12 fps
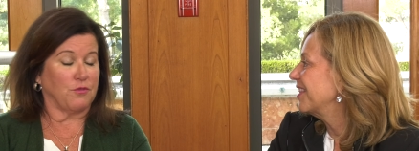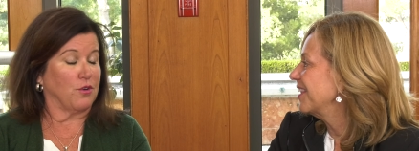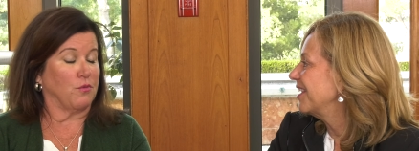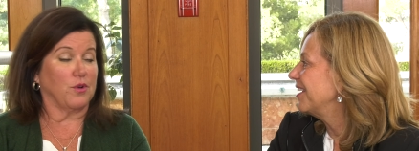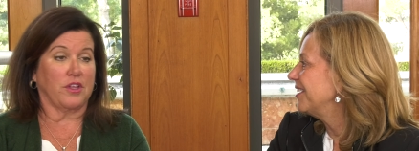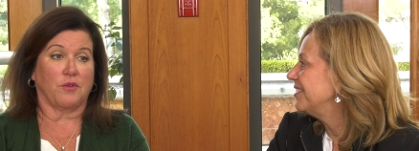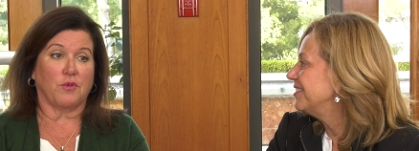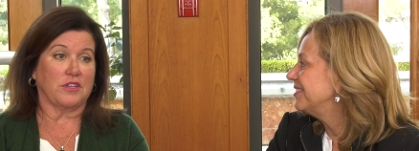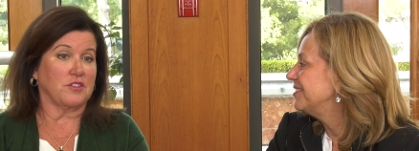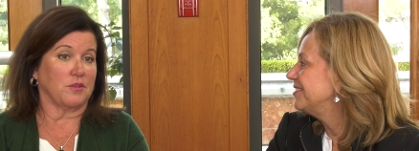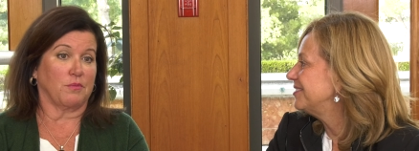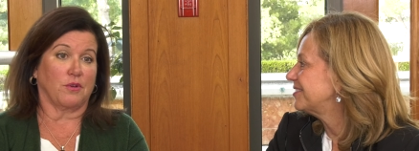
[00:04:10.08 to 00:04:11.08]
Speaker 1: for a really
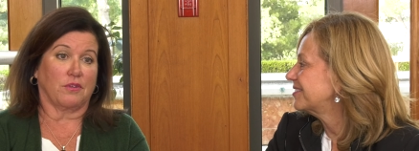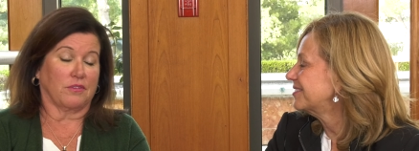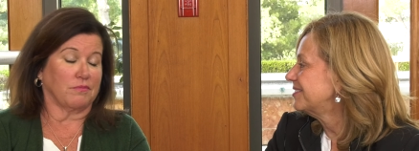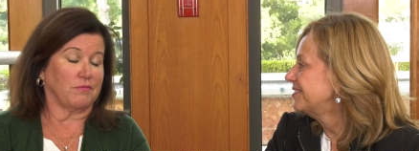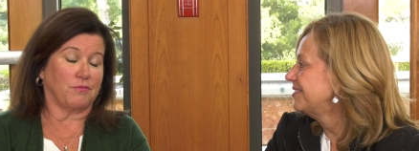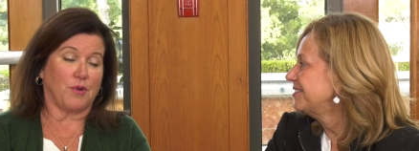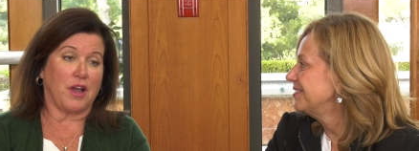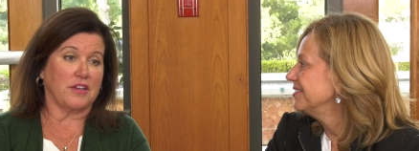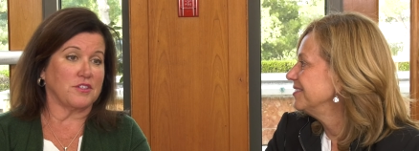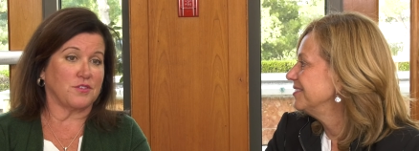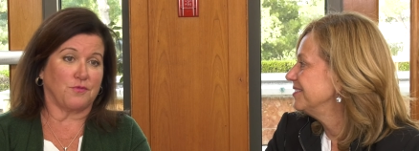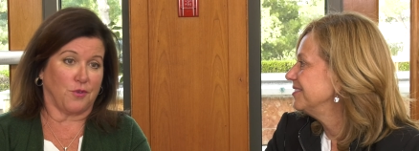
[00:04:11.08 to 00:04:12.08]
reasonable
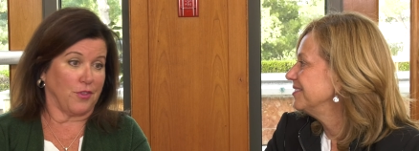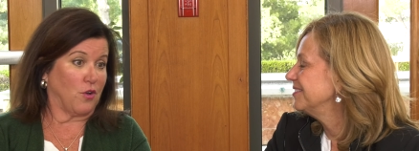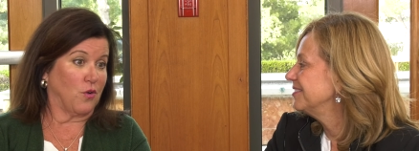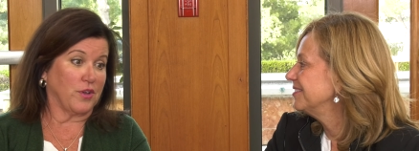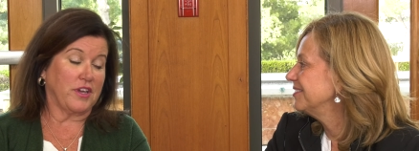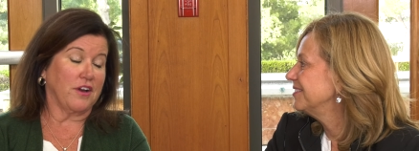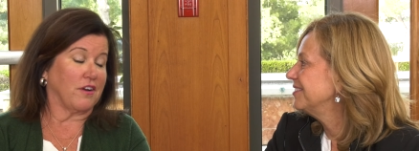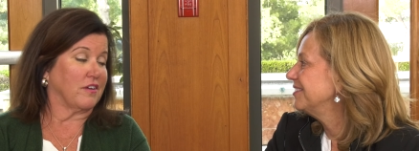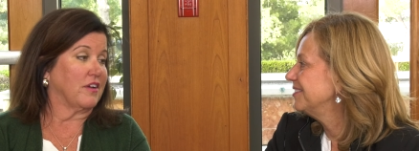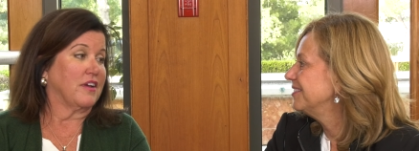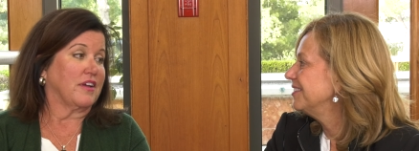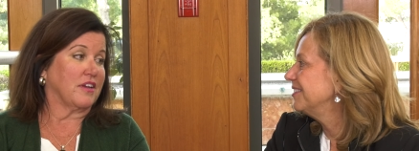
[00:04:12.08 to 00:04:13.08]
price for the whole
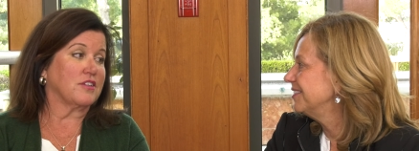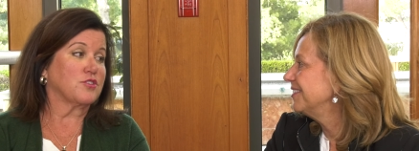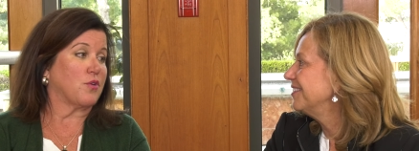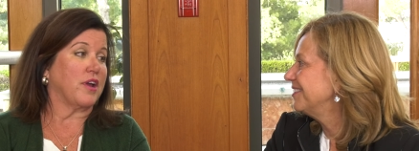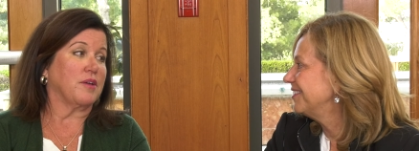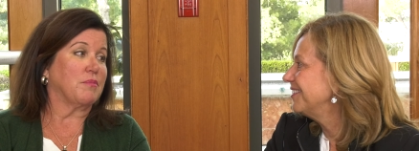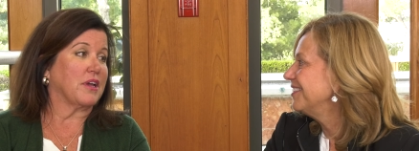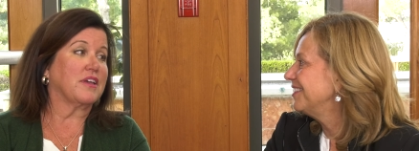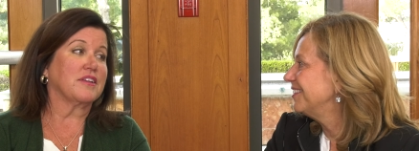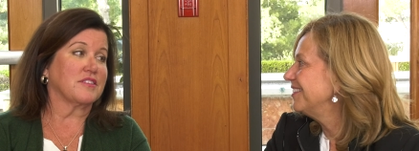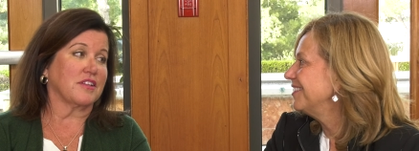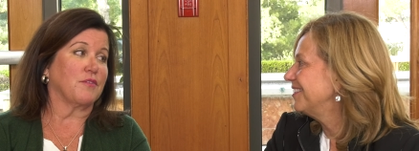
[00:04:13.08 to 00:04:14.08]
year, and it's great. My
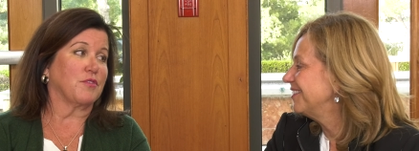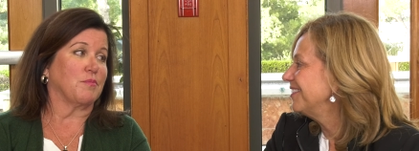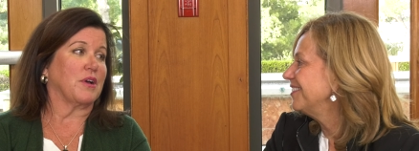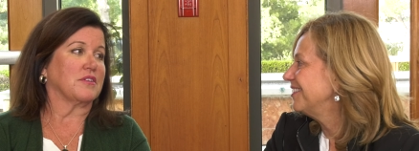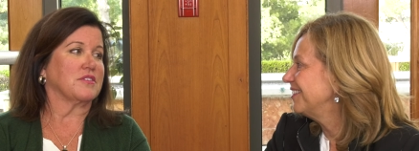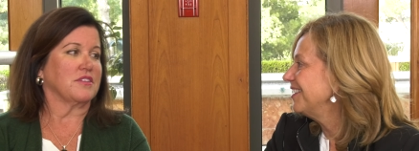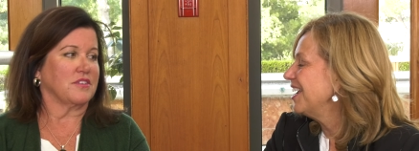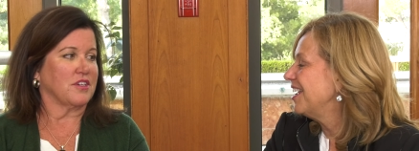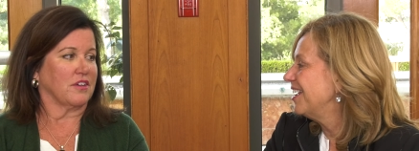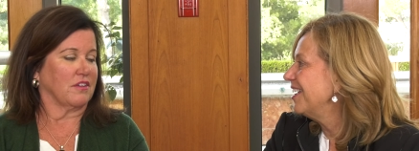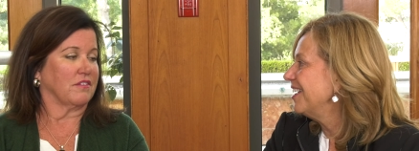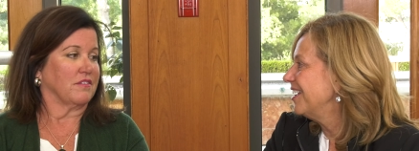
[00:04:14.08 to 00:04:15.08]
kids love the bus
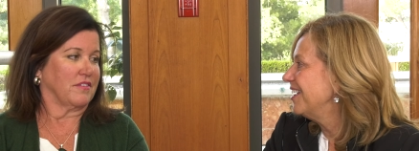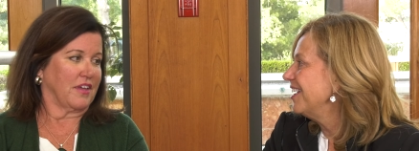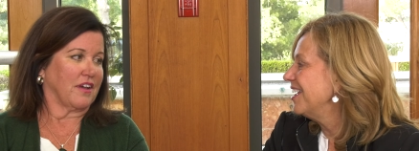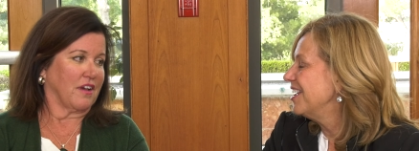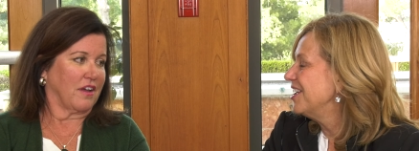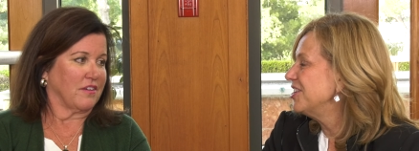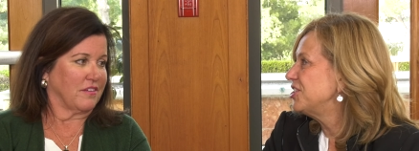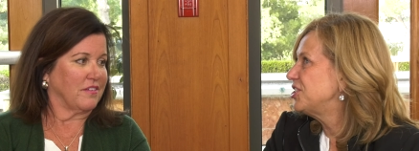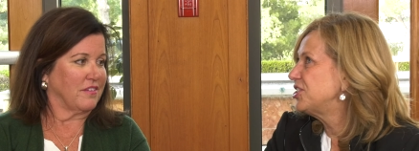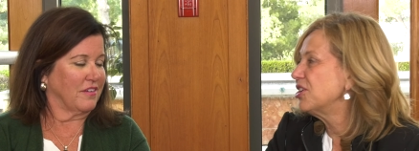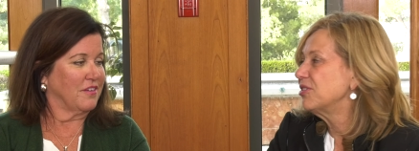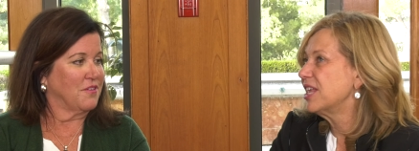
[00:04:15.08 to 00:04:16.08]
until they got.
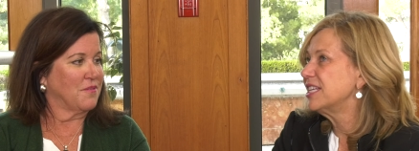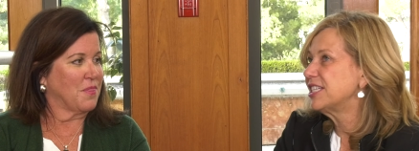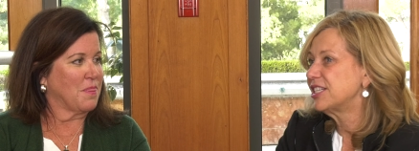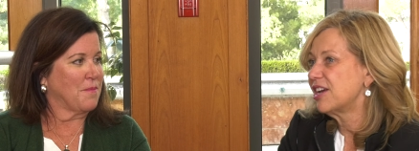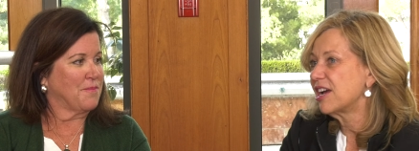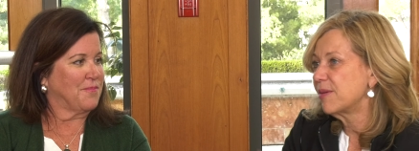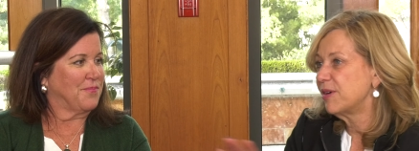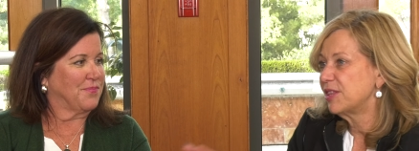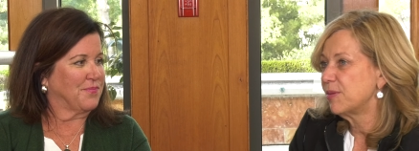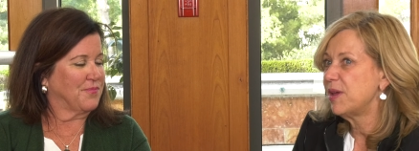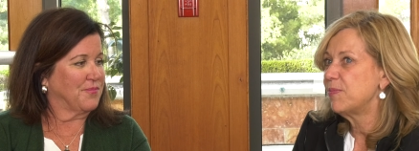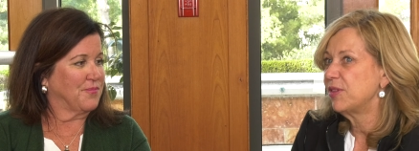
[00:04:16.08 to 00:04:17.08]
So
Speaker 2: let's talk about
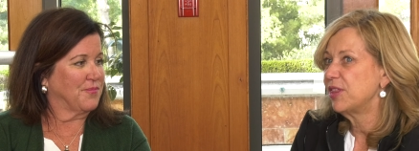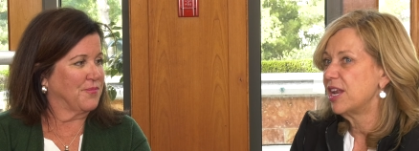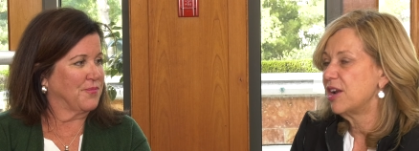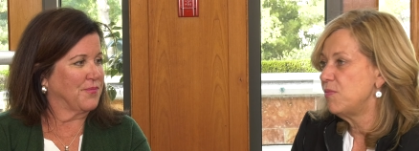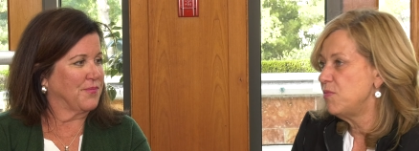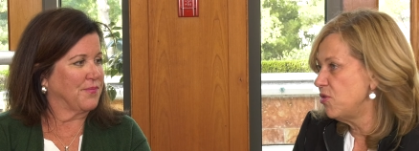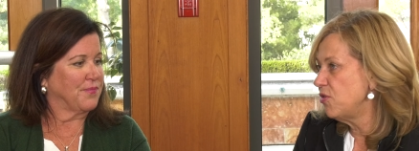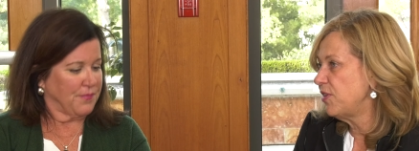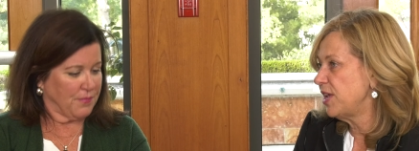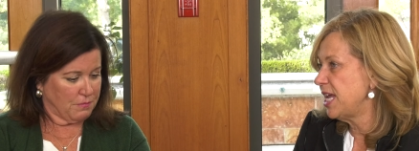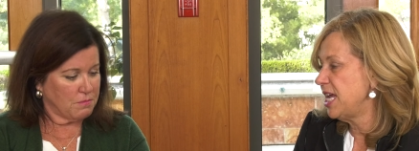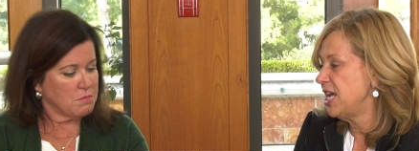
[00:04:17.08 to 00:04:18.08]
the people that are
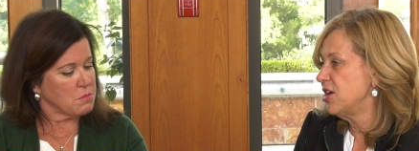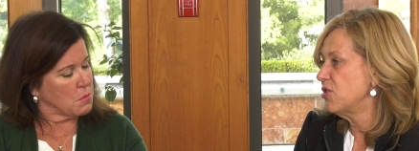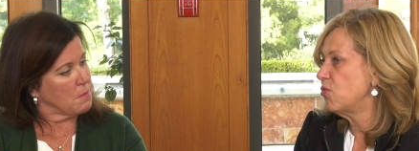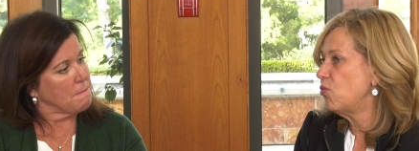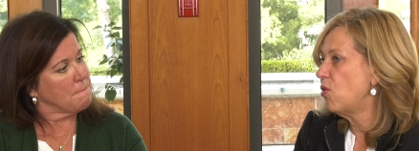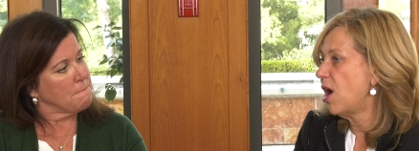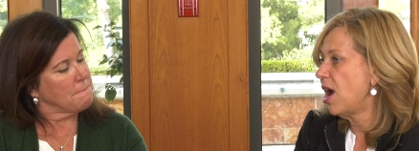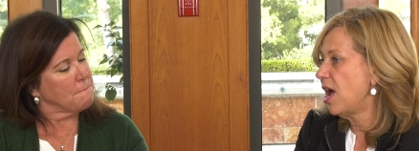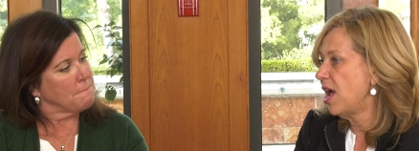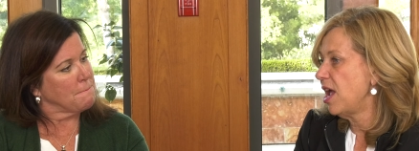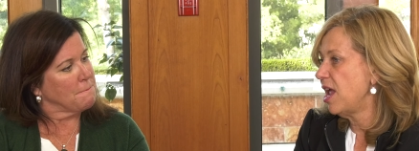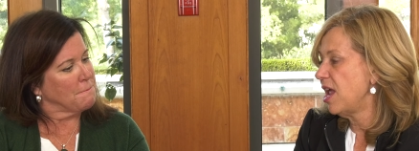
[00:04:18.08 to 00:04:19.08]
moving mm -hmm. here.
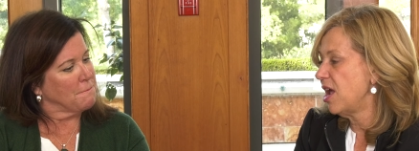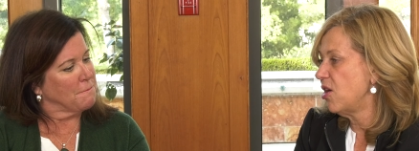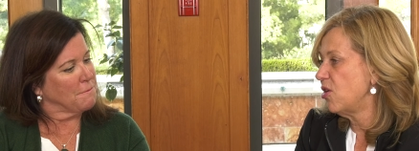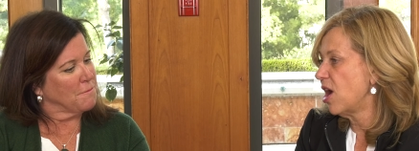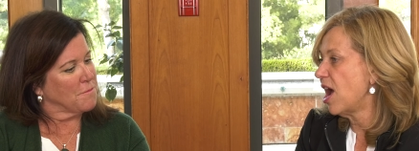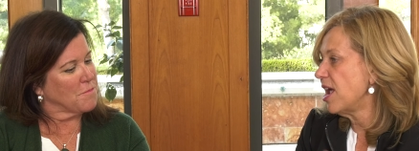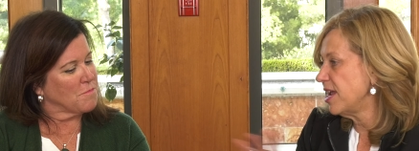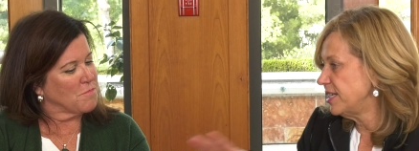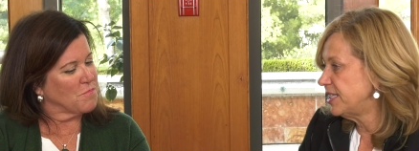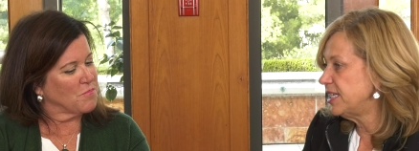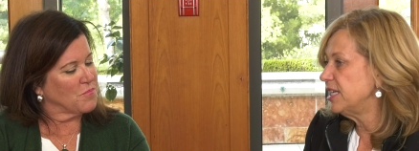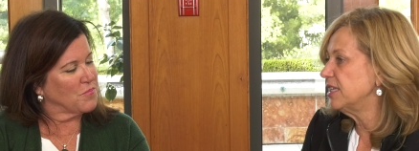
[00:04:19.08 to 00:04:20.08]
Why? I
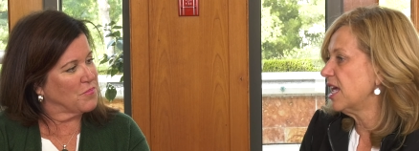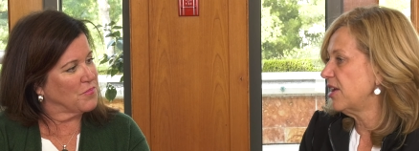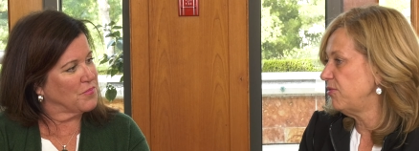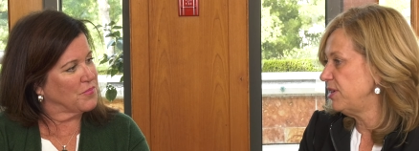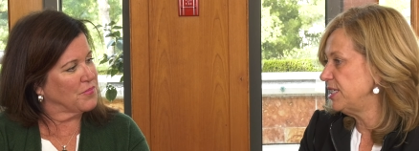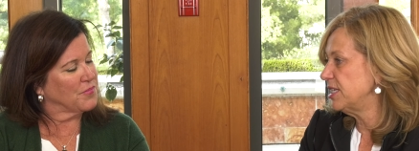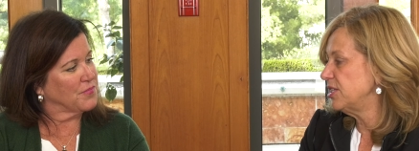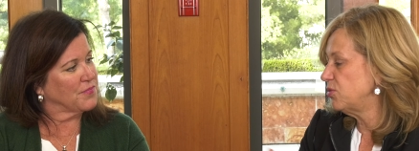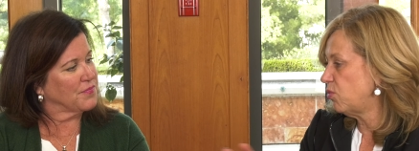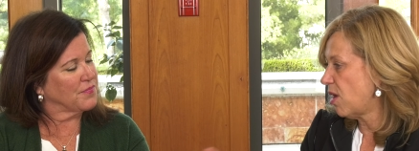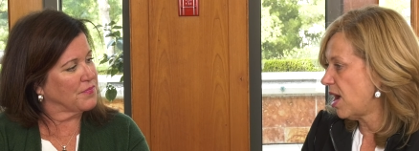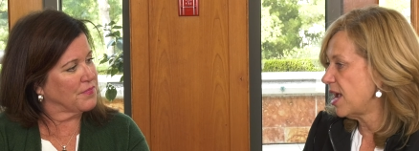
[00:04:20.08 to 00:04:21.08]
see a lot of reasons
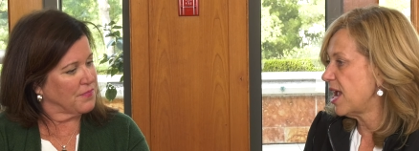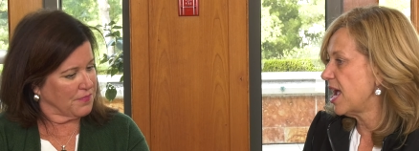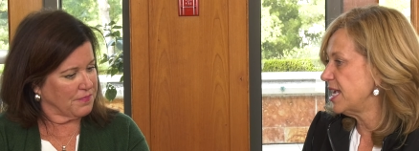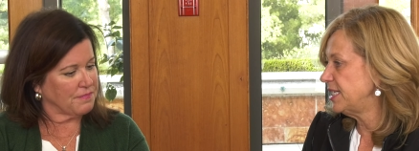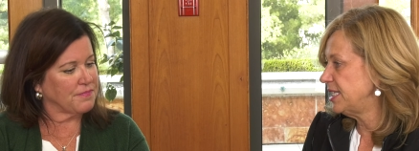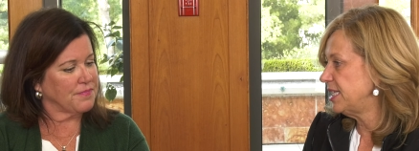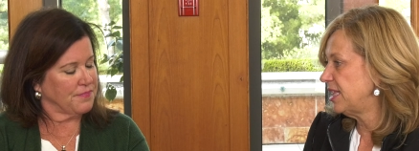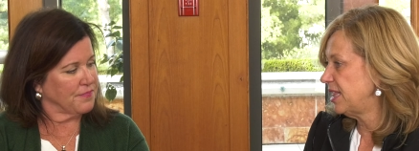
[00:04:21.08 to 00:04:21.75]
why I mm -hmm.